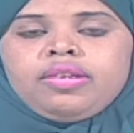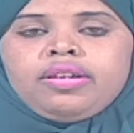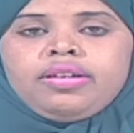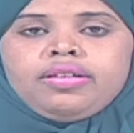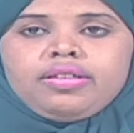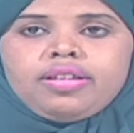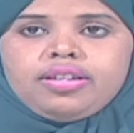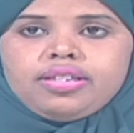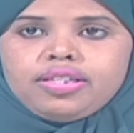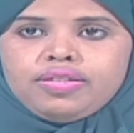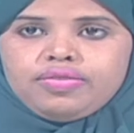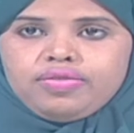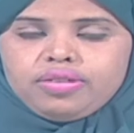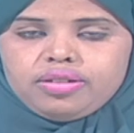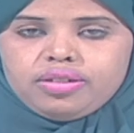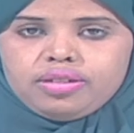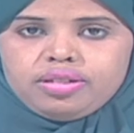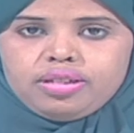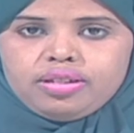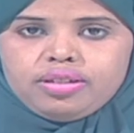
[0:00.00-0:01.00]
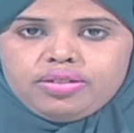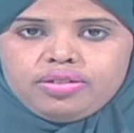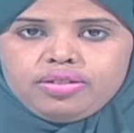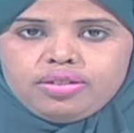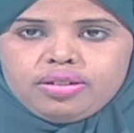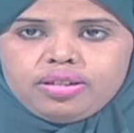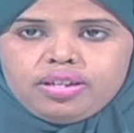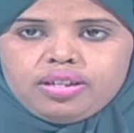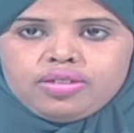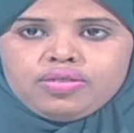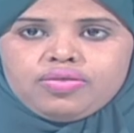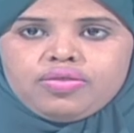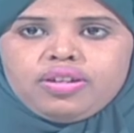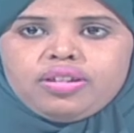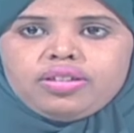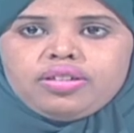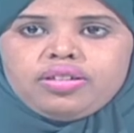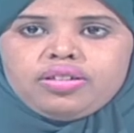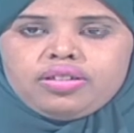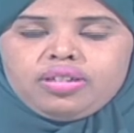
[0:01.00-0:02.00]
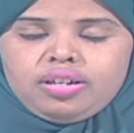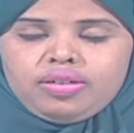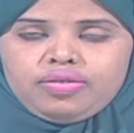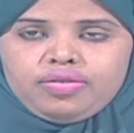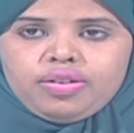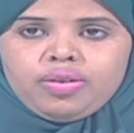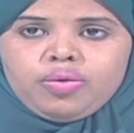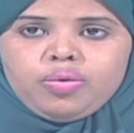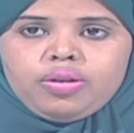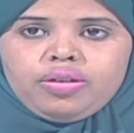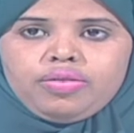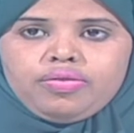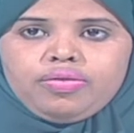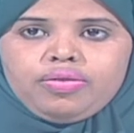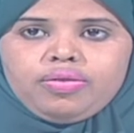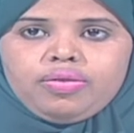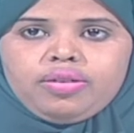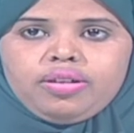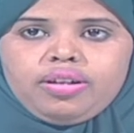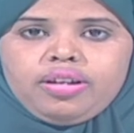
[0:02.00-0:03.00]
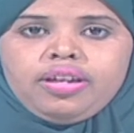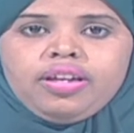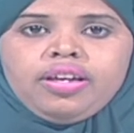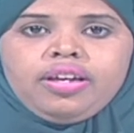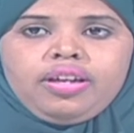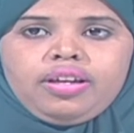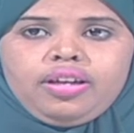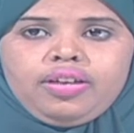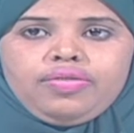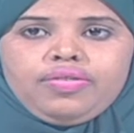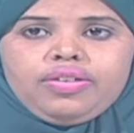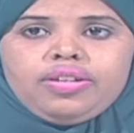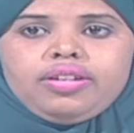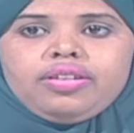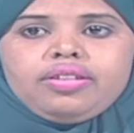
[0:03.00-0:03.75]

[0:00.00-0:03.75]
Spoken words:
That's it for this edition. Thanks for your attention and a very wonderful evening.